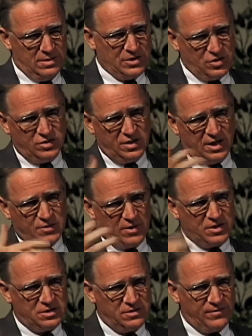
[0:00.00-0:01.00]
That's using
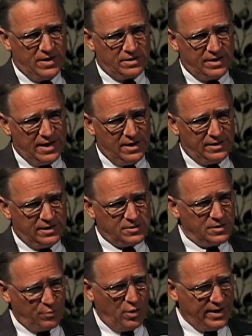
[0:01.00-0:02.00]
expressions of vector calculus.
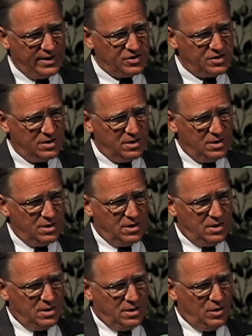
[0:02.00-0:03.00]
So the point is,
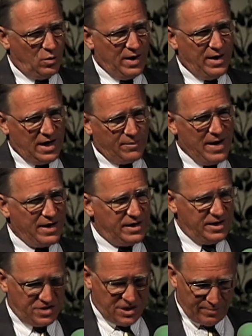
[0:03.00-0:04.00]
what
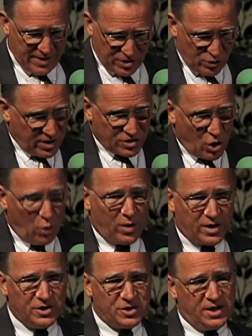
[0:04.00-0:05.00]
Nachmanides did by doing his
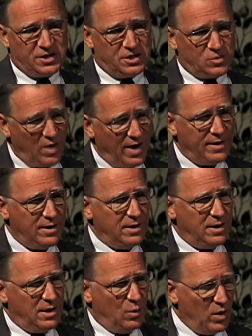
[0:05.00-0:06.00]
homework in Genesis
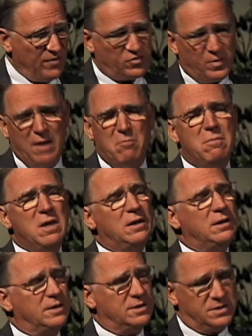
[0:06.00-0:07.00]
1, we've spent
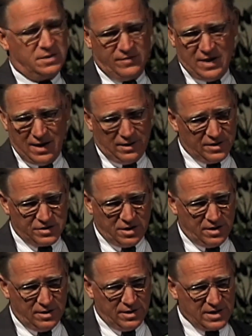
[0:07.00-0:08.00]
millions of dollars
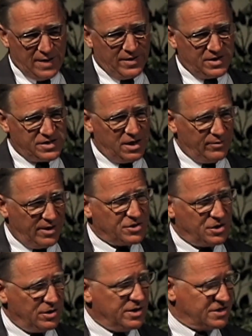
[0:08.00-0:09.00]
on atomic
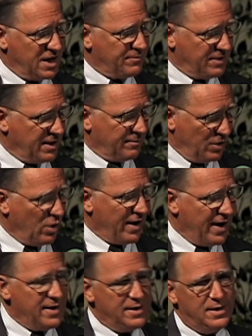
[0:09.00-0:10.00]
accelerators to learn the same thing. But all
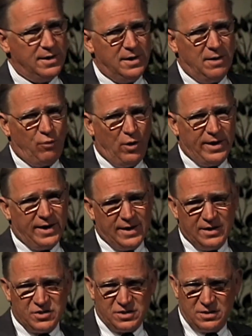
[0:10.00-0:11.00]
right, point
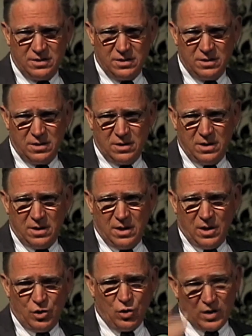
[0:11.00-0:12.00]
is,
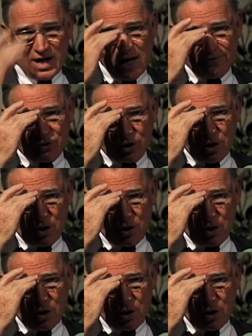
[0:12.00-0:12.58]
you don't have to